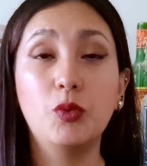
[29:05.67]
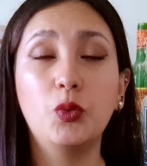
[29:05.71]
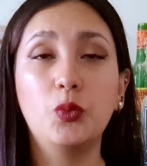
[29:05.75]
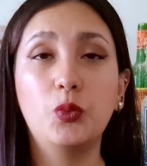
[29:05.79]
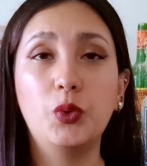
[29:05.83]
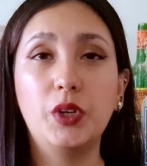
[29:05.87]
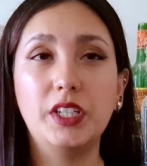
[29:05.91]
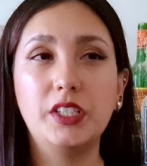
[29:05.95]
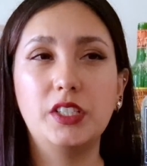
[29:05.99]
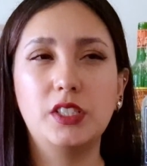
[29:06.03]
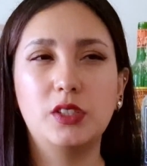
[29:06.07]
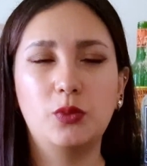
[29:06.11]

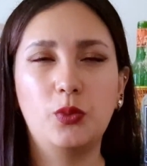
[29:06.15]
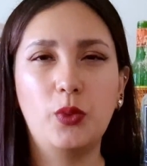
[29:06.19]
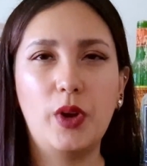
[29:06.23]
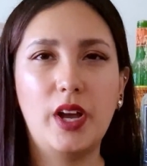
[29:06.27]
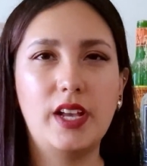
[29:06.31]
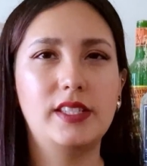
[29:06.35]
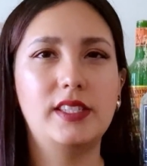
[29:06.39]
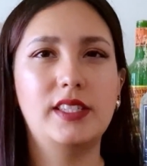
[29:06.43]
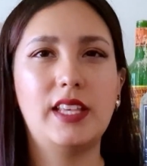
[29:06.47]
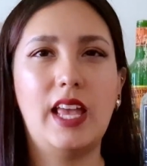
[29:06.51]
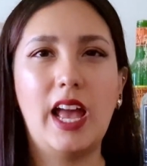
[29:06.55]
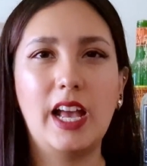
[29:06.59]
which
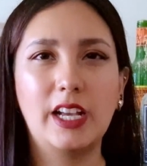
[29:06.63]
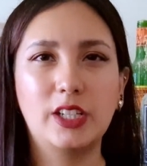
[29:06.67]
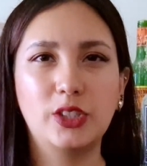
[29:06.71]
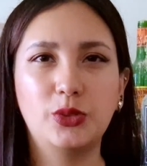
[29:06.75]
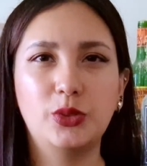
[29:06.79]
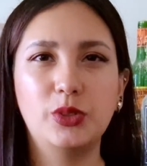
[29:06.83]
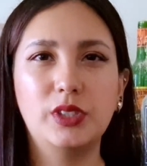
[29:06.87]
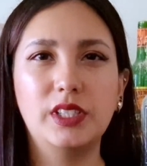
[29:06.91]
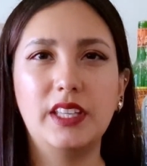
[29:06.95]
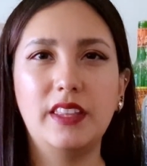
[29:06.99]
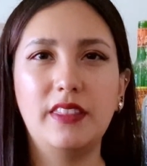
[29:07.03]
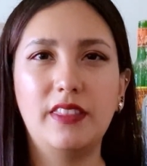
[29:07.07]
was
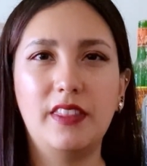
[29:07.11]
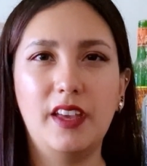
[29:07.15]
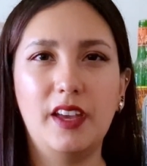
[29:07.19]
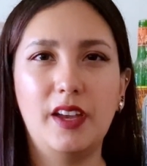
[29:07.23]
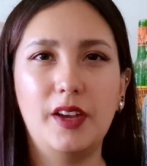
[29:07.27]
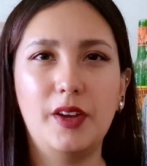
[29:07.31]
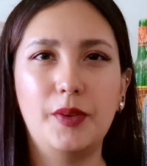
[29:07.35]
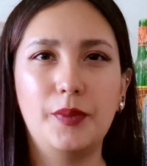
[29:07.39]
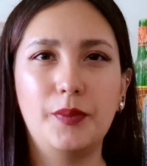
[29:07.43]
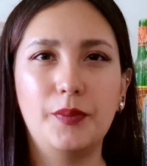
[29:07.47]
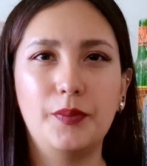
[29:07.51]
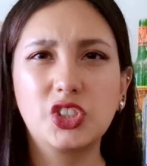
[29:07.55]
actually
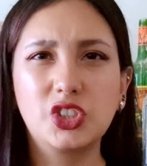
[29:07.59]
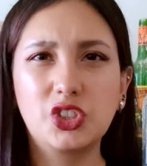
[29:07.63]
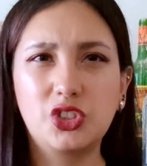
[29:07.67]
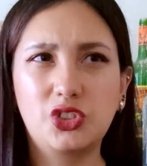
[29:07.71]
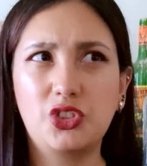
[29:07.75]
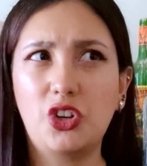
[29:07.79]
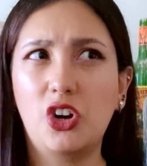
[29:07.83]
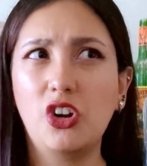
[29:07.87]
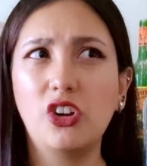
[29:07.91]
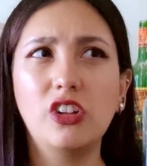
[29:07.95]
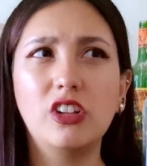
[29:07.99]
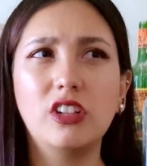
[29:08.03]
the
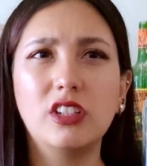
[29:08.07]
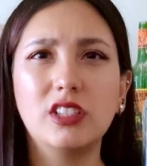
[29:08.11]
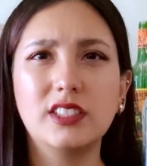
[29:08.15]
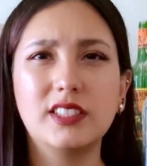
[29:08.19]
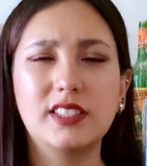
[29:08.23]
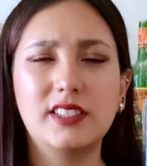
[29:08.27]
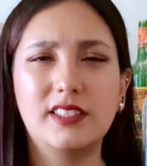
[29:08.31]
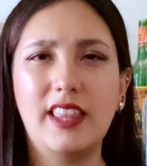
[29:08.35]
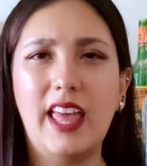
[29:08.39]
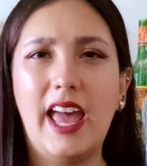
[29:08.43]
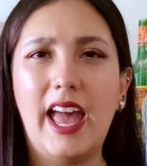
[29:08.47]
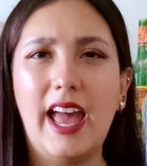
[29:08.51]
struggles
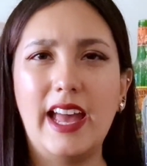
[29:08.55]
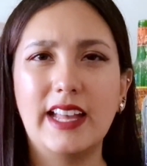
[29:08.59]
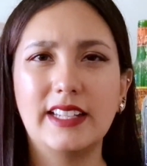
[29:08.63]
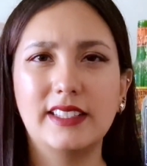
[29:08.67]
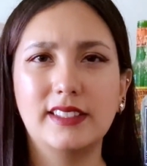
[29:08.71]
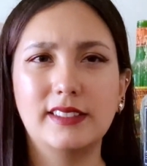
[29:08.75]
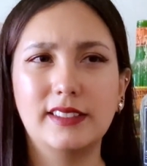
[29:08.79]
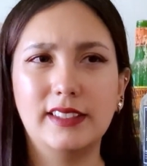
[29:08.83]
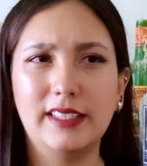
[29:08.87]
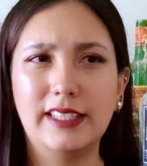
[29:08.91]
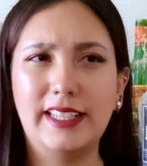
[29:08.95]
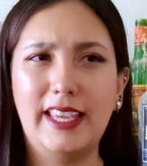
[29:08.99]
that
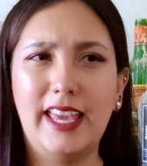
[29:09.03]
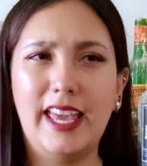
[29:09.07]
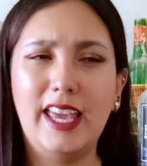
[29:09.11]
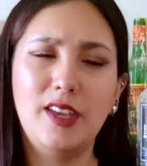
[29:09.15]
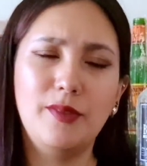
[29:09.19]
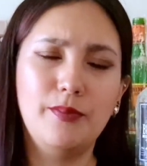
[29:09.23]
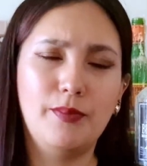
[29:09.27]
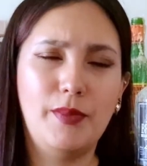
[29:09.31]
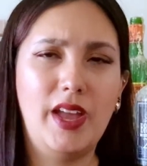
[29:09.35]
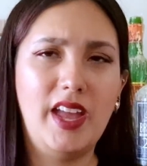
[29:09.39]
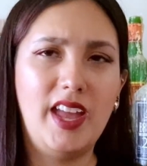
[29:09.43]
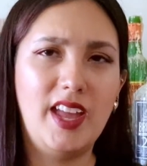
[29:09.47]
gay
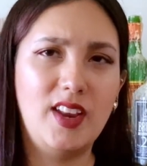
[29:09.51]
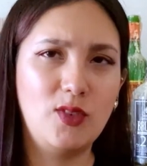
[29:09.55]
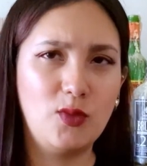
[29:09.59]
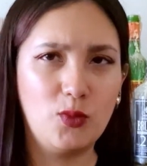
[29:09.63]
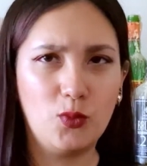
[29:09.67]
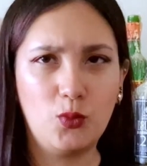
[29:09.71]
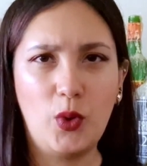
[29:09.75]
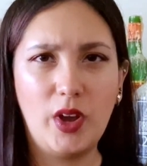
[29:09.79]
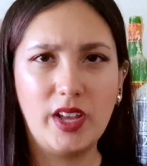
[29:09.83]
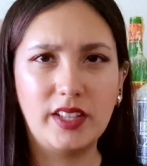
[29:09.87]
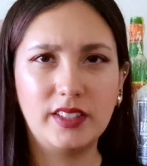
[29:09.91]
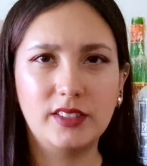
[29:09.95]
men
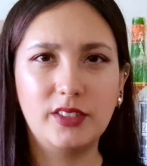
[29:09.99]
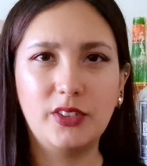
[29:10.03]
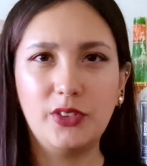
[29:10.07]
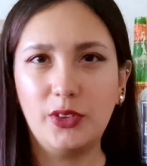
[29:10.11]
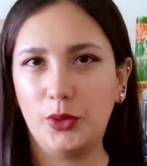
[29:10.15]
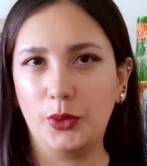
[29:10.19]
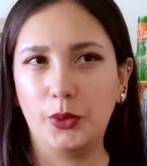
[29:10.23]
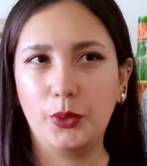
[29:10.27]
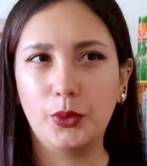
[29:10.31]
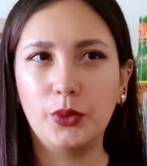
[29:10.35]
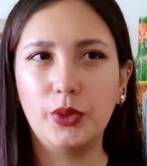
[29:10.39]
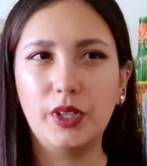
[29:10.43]
went
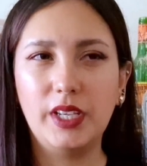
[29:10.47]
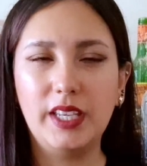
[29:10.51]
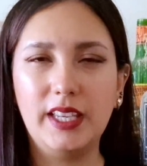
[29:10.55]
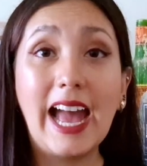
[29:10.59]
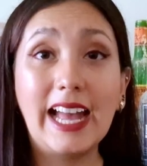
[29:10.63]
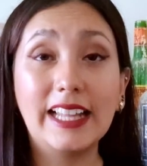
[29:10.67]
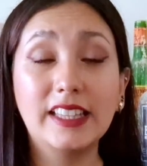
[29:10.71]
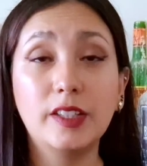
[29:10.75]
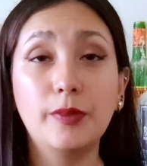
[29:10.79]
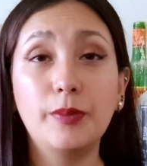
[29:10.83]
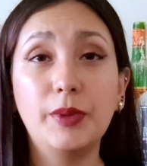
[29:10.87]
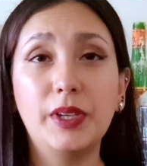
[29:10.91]
through
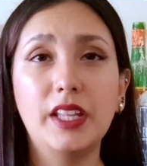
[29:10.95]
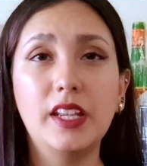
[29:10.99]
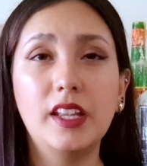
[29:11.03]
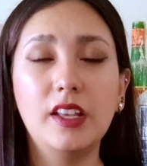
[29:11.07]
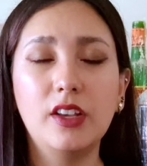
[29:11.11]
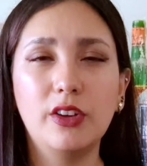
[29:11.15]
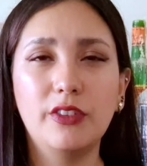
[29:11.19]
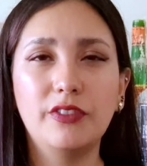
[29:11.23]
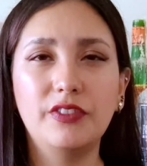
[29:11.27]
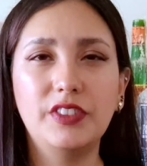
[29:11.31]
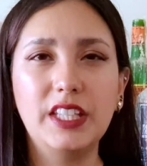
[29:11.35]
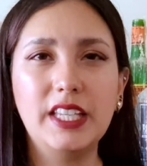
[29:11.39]
at the
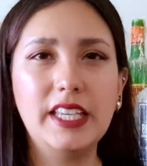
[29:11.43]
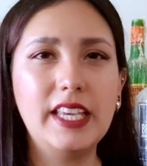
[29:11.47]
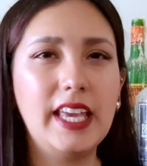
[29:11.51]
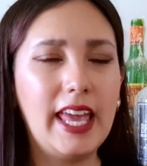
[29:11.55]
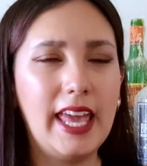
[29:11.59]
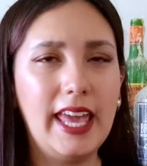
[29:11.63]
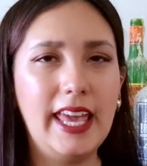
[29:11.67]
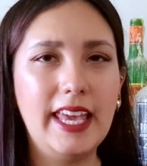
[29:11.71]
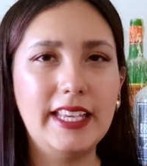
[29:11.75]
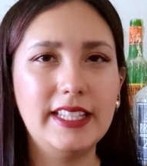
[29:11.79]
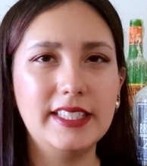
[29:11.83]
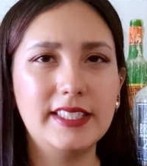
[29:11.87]
beginning of the
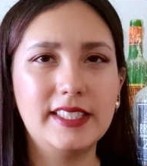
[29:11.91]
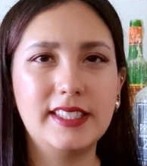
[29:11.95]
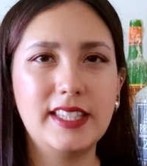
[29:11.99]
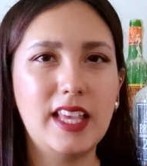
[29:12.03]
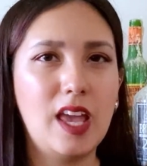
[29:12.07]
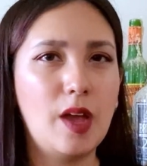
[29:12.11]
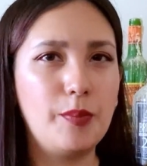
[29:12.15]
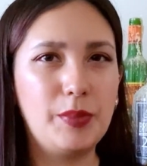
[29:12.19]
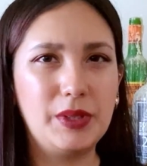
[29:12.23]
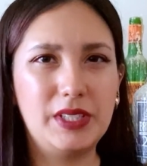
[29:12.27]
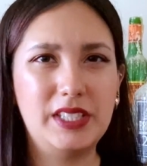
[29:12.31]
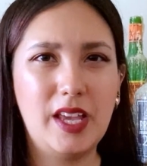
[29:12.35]
AIDS
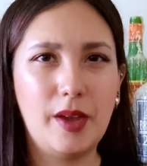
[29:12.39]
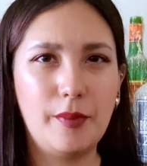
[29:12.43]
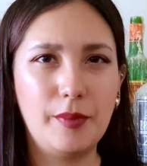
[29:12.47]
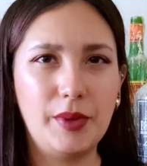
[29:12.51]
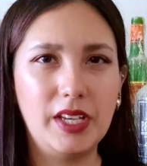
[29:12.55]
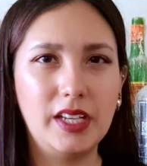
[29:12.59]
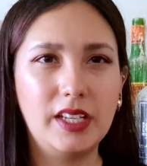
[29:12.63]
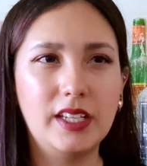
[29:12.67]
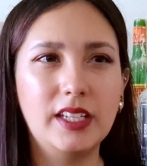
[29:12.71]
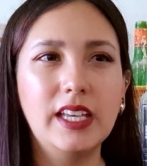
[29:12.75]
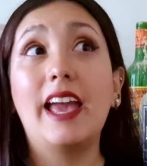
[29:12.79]
epidemic.